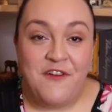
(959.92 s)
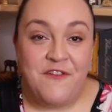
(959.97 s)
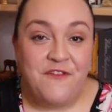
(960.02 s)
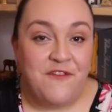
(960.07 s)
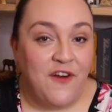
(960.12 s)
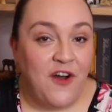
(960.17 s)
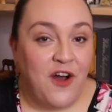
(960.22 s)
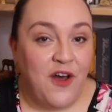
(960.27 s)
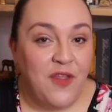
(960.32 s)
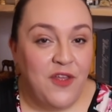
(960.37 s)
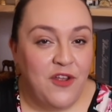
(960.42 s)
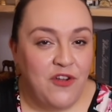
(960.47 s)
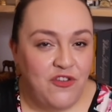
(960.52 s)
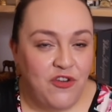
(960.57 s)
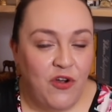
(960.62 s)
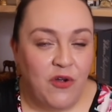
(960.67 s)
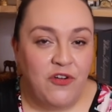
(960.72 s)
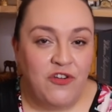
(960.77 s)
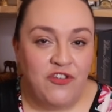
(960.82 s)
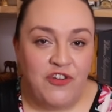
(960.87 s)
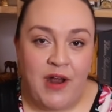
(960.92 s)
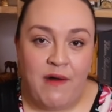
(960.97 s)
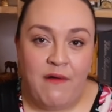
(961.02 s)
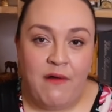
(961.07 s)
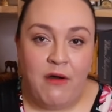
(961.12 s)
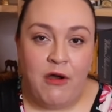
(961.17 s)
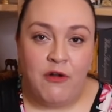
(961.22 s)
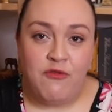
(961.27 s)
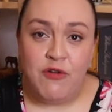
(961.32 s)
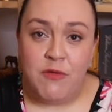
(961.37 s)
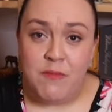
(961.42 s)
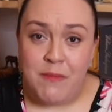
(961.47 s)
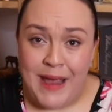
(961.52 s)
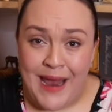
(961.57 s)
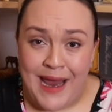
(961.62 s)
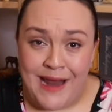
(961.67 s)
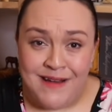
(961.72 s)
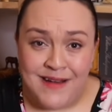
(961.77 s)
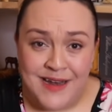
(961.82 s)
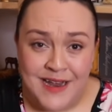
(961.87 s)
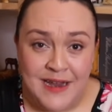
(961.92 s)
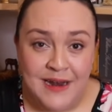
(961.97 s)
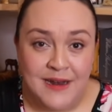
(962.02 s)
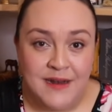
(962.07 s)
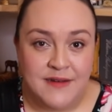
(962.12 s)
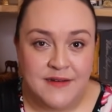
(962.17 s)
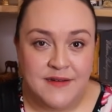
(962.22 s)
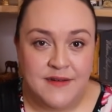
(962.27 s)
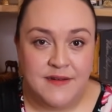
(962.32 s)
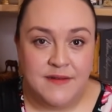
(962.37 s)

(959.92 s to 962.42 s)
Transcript: Father John Gerard remained in England,